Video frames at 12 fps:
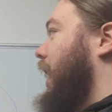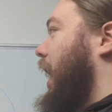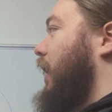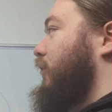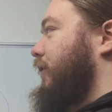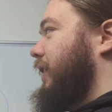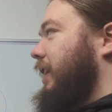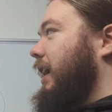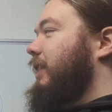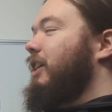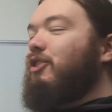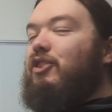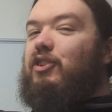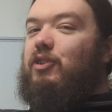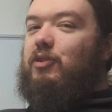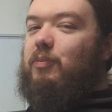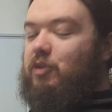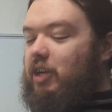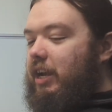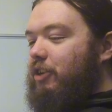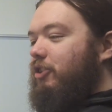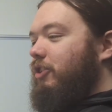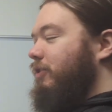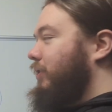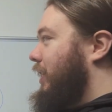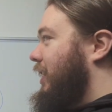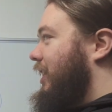I feel like they should do some changes